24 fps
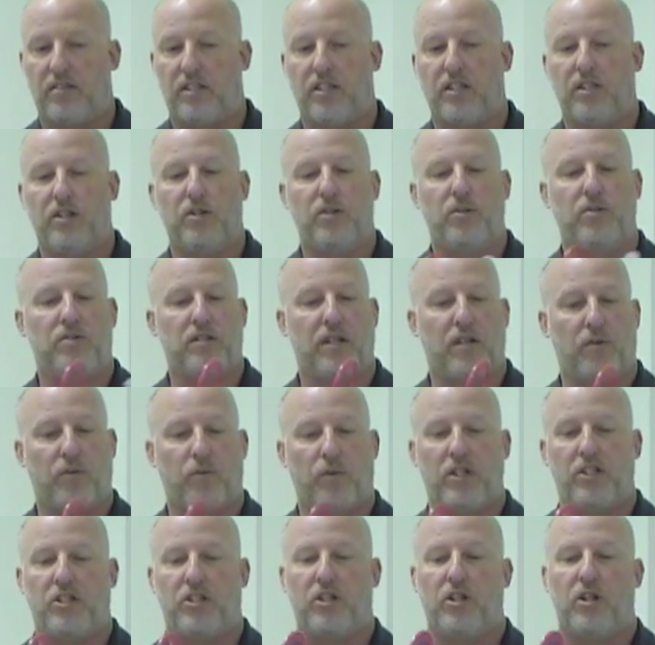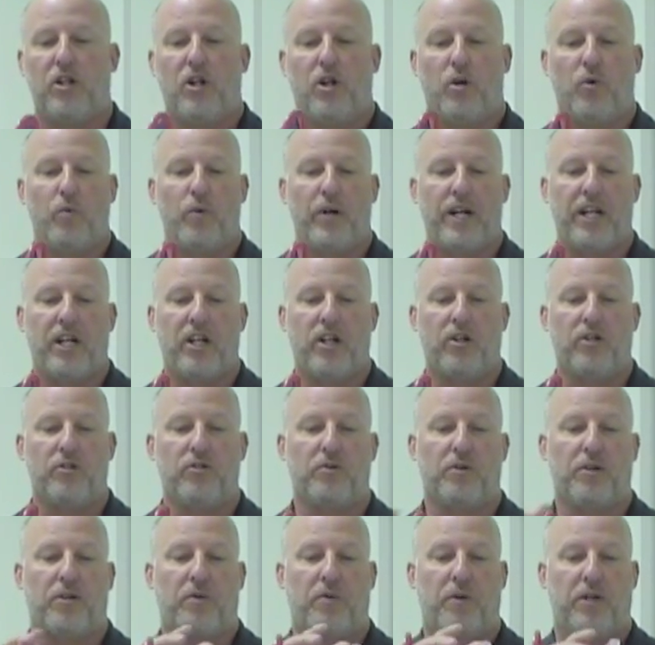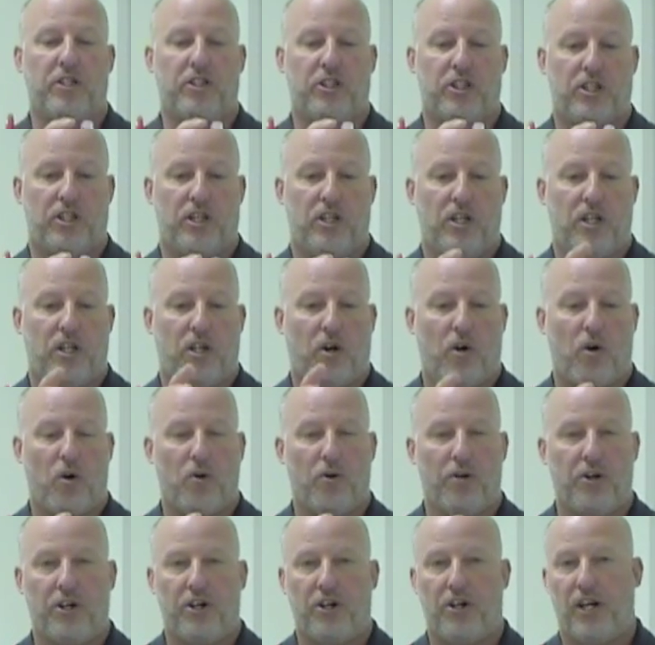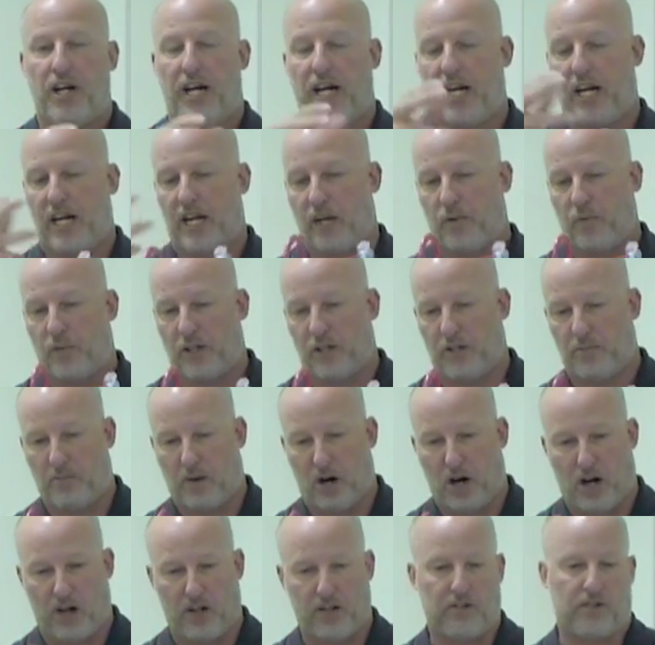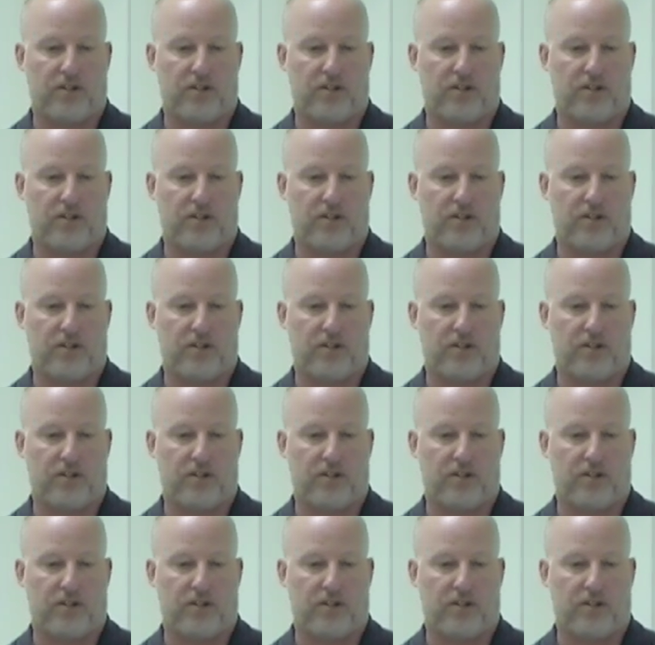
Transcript: to use and which ring goes with which holder and which bar.